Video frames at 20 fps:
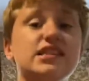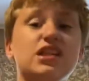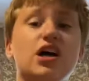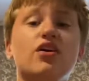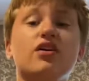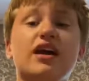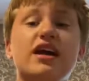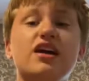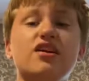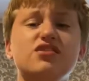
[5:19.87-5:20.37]

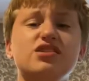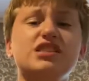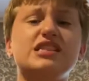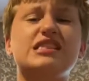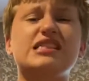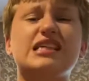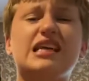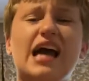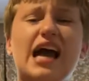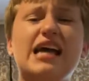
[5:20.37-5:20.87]
Okay, I mean,
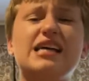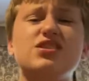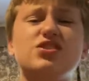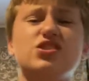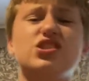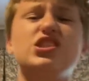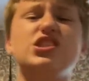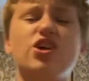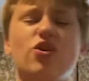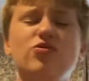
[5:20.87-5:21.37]
just guys are
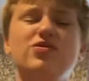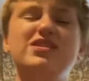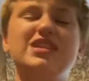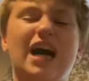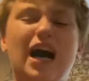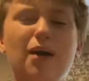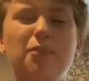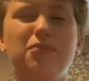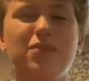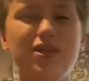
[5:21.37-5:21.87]
so
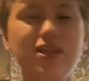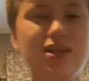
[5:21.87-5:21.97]
dumb.